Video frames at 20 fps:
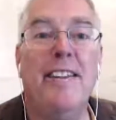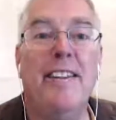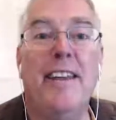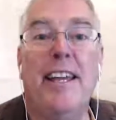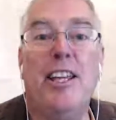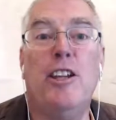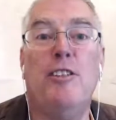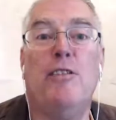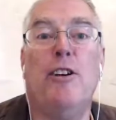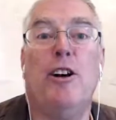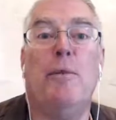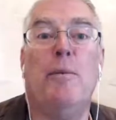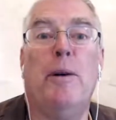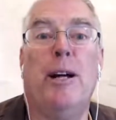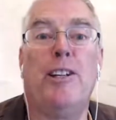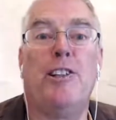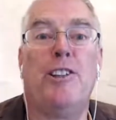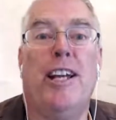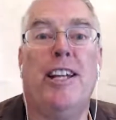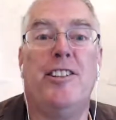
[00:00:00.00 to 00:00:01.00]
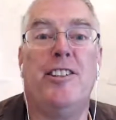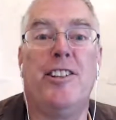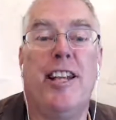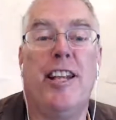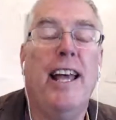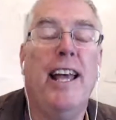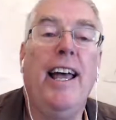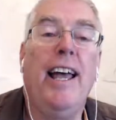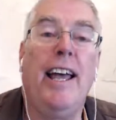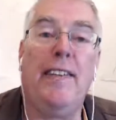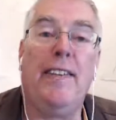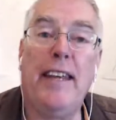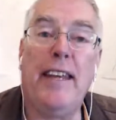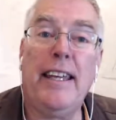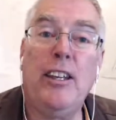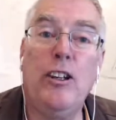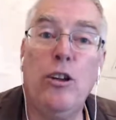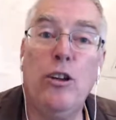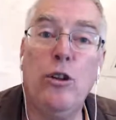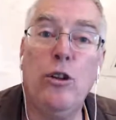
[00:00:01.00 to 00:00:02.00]
Thank you very much, Angie. And
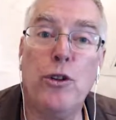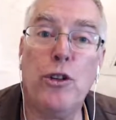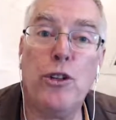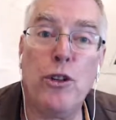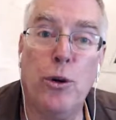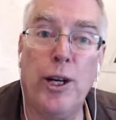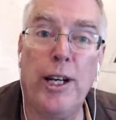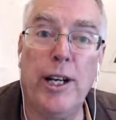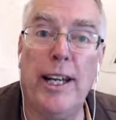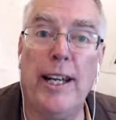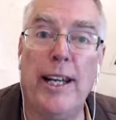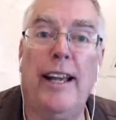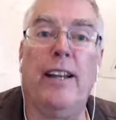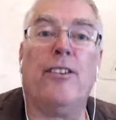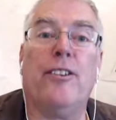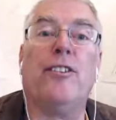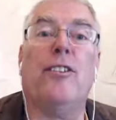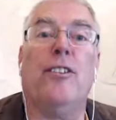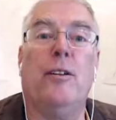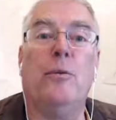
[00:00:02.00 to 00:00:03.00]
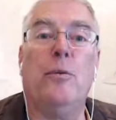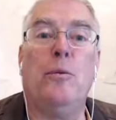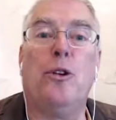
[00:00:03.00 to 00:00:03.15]
thank you for joining us.